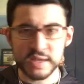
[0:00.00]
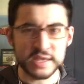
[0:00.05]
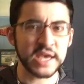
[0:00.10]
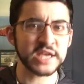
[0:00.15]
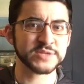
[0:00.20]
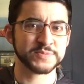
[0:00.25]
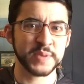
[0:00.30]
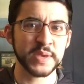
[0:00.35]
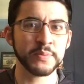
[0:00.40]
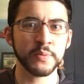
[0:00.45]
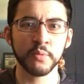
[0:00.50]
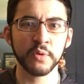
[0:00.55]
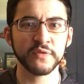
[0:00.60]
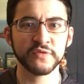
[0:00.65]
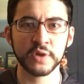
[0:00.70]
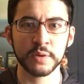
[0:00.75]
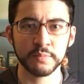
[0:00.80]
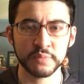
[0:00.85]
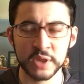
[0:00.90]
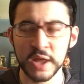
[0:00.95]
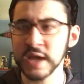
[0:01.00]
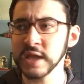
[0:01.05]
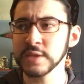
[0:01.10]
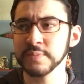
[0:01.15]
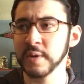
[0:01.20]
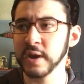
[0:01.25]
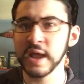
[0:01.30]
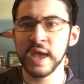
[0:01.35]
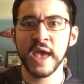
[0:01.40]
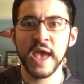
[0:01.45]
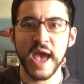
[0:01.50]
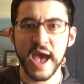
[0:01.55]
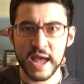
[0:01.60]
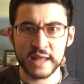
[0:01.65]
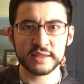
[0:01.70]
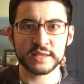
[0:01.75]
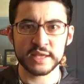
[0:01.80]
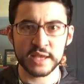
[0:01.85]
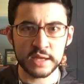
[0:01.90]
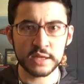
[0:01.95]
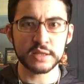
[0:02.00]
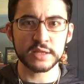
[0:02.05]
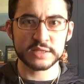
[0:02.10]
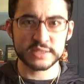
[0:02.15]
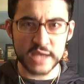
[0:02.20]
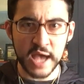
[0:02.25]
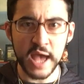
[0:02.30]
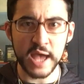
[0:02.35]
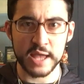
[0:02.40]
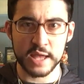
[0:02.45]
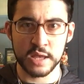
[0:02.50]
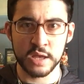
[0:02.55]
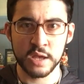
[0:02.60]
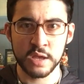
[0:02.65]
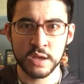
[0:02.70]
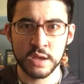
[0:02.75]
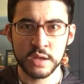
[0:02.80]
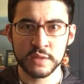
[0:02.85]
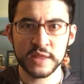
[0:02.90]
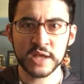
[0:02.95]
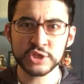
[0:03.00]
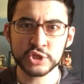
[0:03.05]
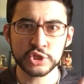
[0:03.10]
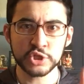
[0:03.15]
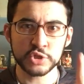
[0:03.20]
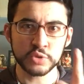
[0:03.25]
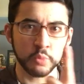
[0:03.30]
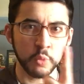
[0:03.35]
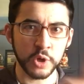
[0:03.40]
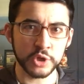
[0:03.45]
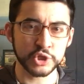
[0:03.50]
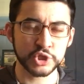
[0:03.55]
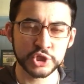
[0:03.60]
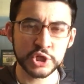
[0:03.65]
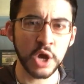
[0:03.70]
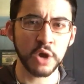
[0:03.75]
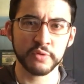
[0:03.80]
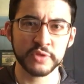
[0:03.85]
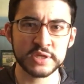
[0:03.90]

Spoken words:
And yes, people would have complained, but at the end of the day, that's just one show.